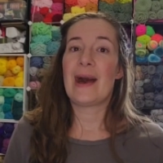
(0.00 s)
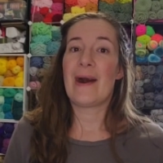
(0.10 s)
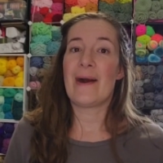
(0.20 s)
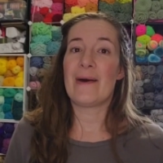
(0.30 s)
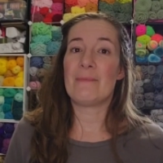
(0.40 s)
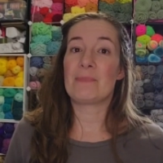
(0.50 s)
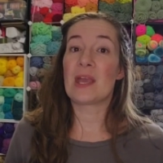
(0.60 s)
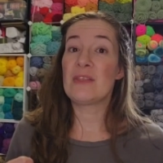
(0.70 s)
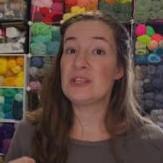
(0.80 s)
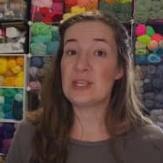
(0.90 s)

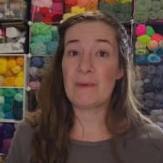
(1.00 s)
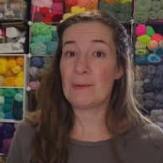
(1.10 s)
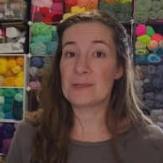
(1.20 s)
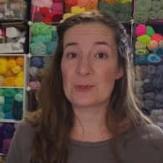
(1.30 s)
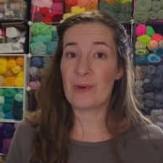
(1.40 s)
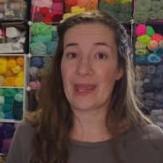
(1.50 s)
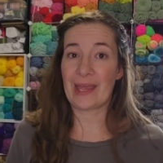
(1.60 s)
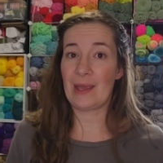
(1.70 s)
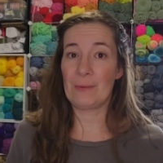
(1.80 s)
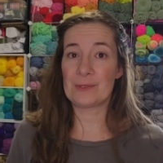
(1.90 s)
The shipping was
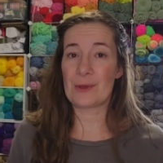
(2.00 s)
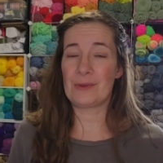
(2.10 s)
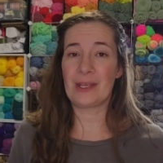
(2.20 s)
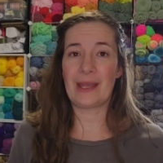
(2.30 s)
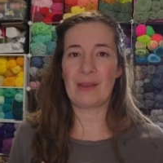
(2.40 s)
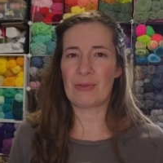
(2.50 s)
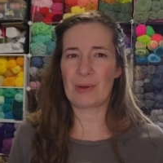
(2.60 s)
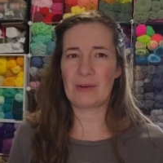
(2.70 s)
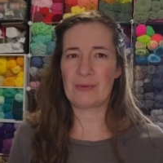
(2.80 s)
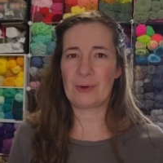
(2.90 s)
quick. It was only like
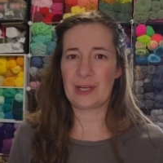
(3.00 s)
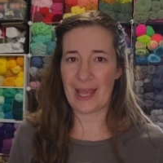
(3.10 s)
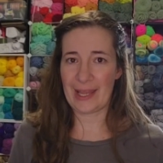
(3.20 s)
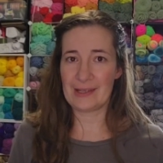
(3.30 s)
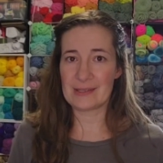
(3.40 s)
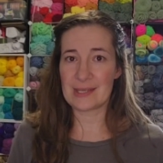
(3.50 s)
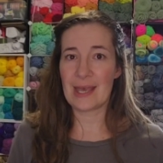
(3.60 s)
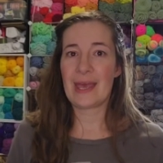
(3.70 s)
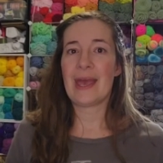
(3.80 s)
3 or 4 days.